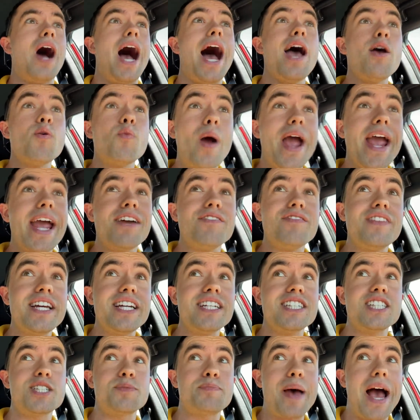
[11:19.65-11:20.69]
I waive the
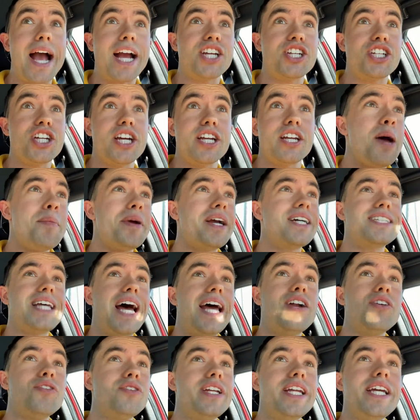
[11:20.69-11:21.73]
inspection because I
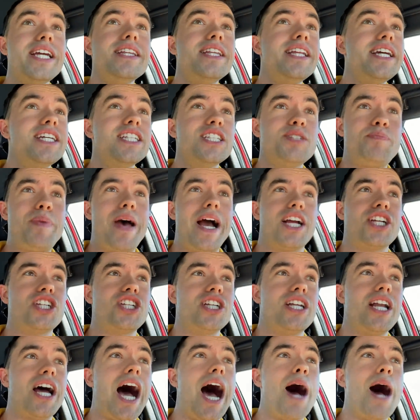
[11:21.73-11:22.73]
don't need the inspection.